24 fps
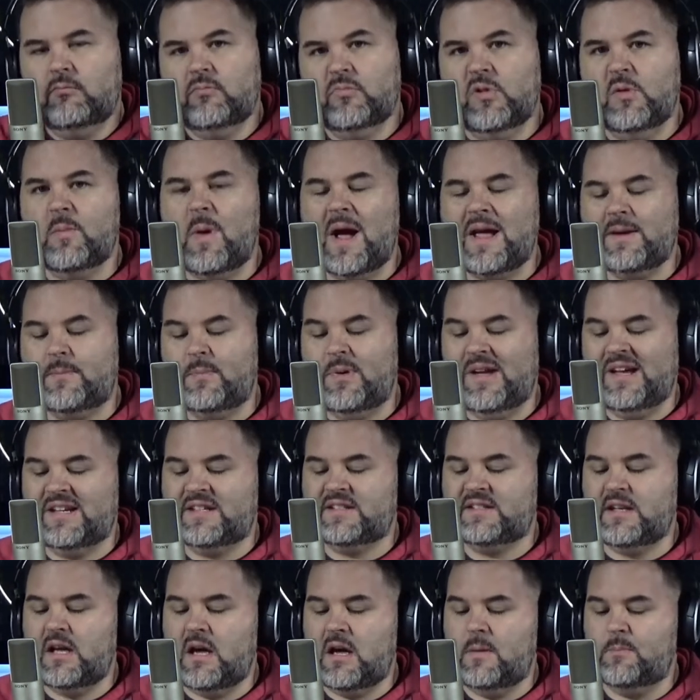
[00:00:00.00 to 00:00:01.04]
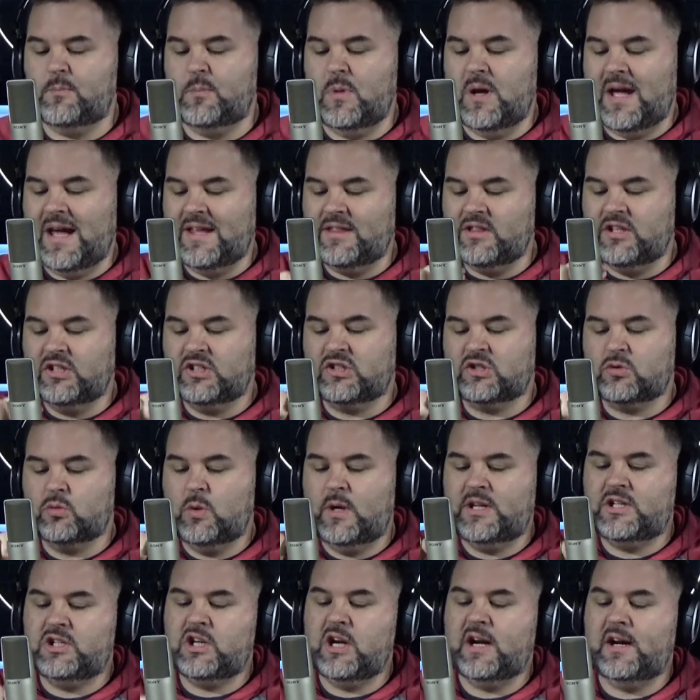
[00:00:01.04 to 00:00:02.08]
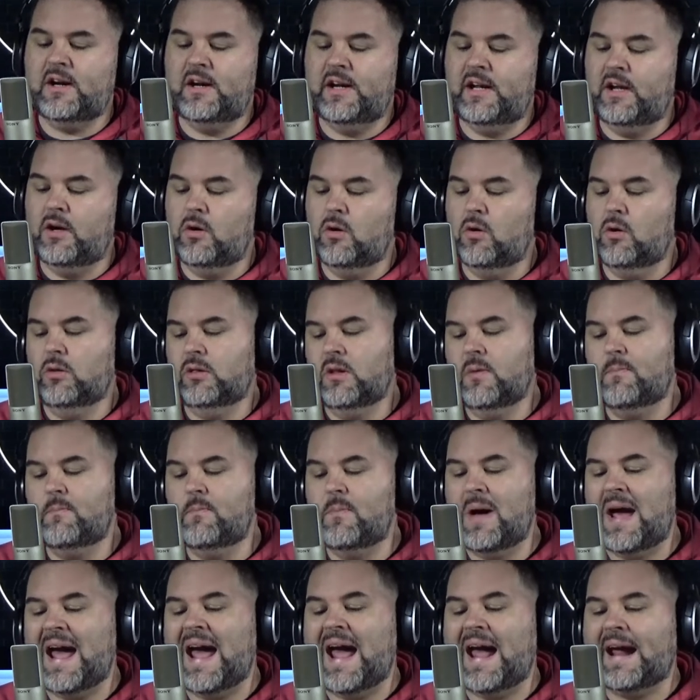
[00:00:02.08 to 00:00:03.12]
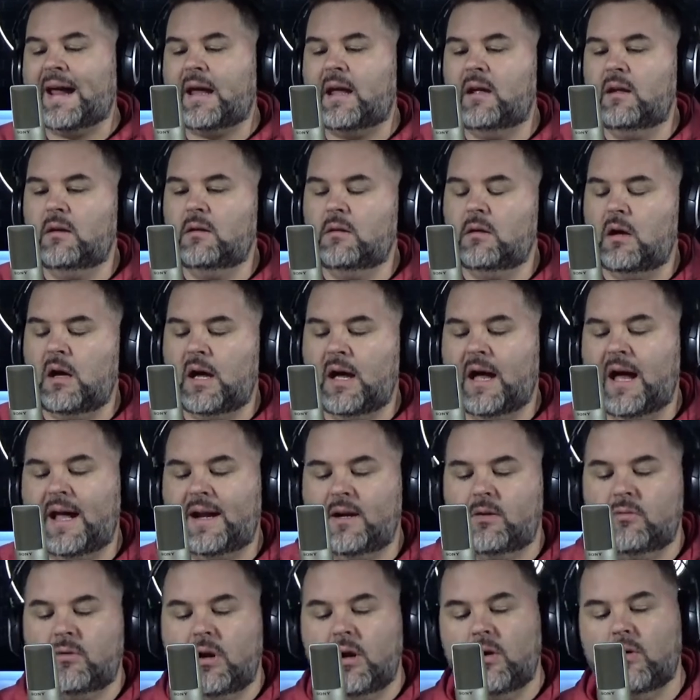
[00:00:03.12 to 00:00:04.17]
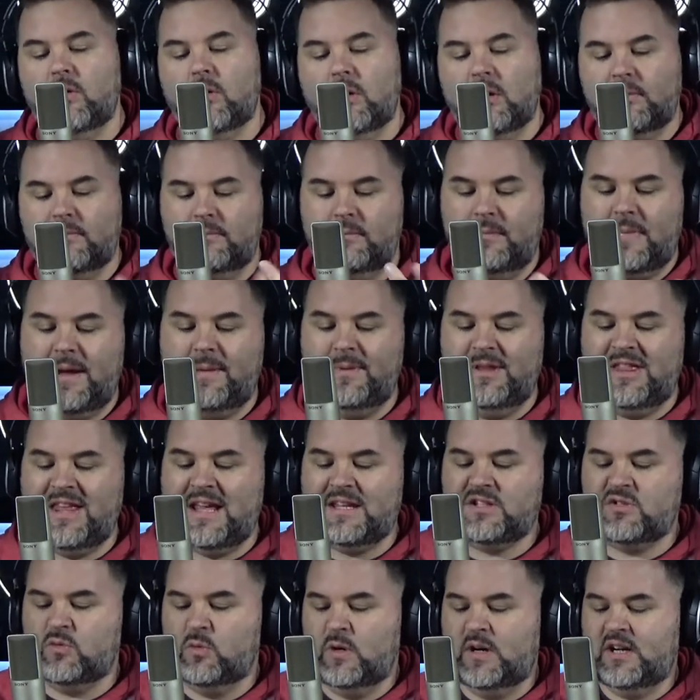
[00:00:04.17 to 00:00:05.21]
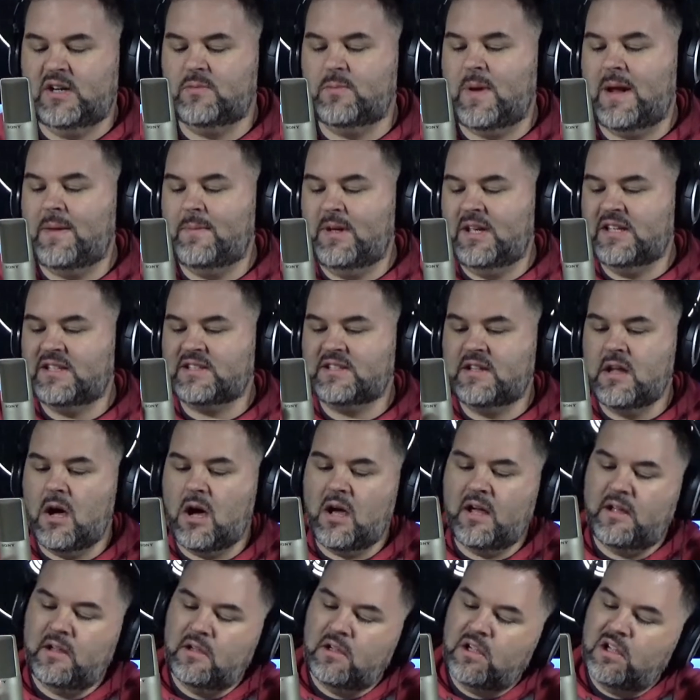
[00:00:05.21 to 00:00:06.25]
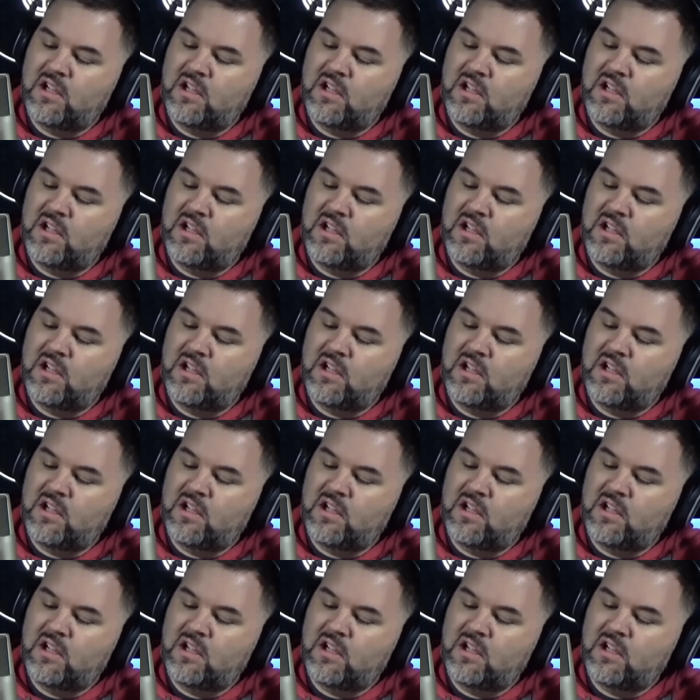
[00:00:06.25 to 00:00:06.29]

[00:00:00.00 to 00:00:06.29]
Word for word: The mic picks up at the switch area on the back. I, I don't know. Maybe that's weird. Maybe it's not.